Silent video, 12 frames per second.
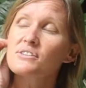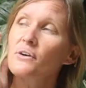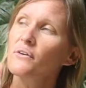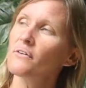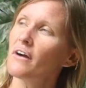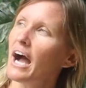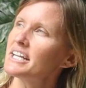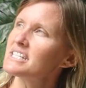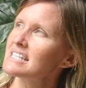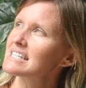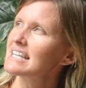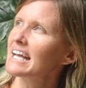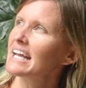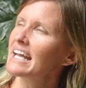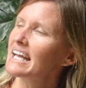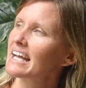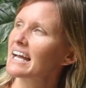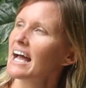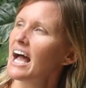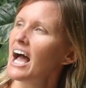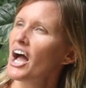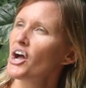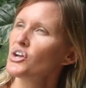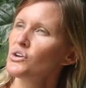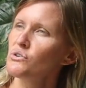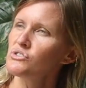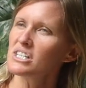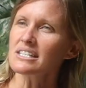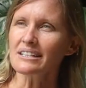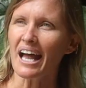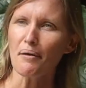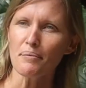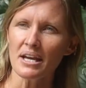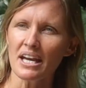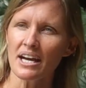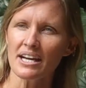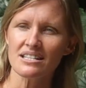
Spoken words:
So I just think you just come here,